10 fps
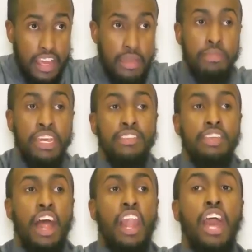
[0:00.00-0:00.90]
It
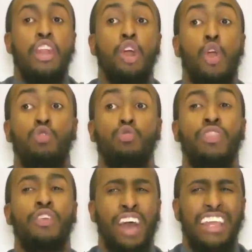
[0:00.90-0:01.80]
means that Allah knows
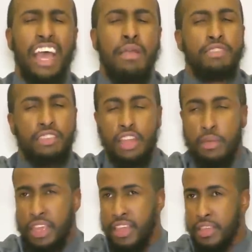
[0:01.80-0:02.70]
when the right time is going
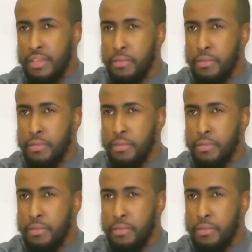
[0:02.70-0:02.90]
to be.